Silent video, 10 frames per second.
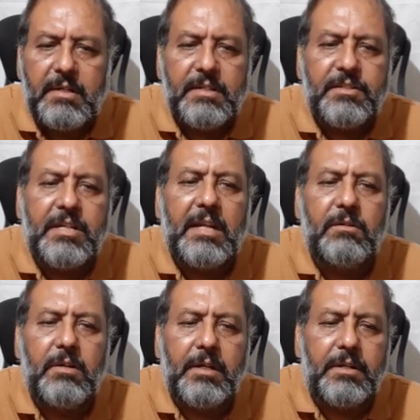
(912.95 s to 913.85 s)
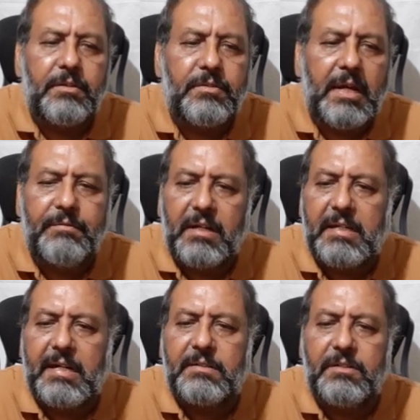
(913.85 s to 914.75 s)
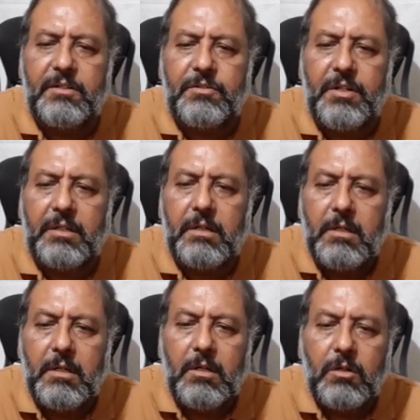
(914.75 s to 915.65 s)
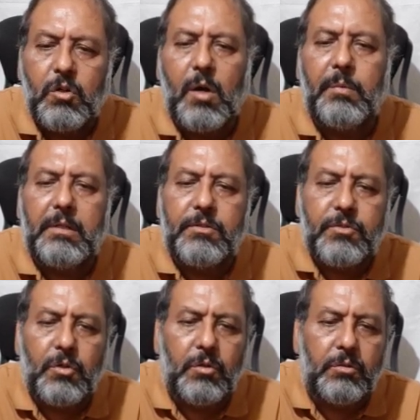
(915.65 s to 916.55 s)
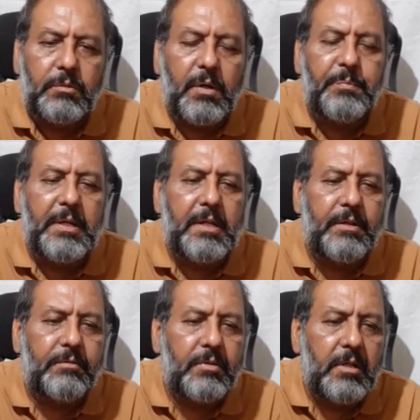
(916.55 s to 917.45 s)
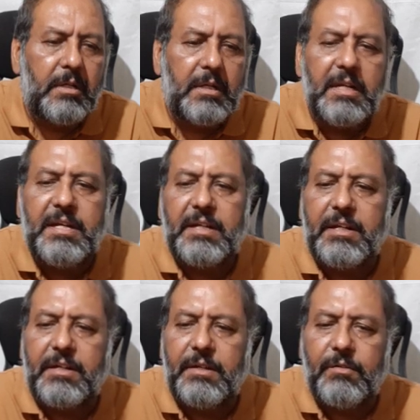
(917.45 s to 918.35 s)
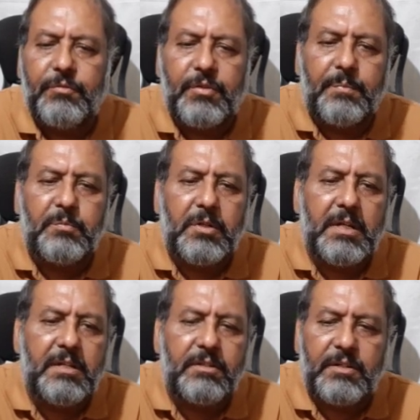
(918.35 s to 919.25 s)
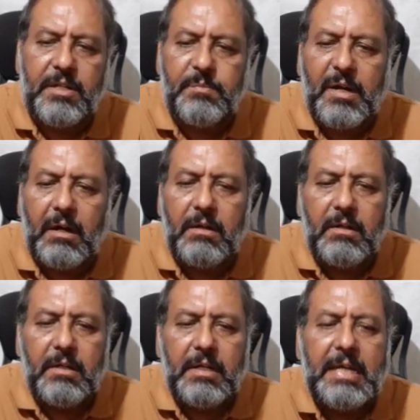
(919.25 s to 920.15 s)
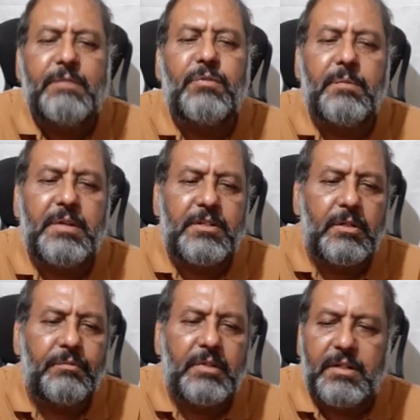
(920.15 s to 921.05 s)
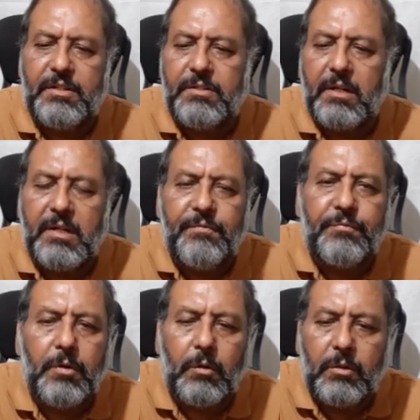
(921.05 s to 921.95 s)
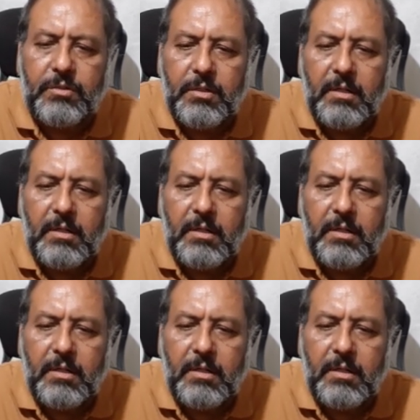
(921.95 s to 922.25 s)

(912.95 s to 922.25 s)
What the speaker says: Cellulitis have a characteristic cobblestone appearance indicative of subcutaneous edema, inflammation of the regional lymph nodes,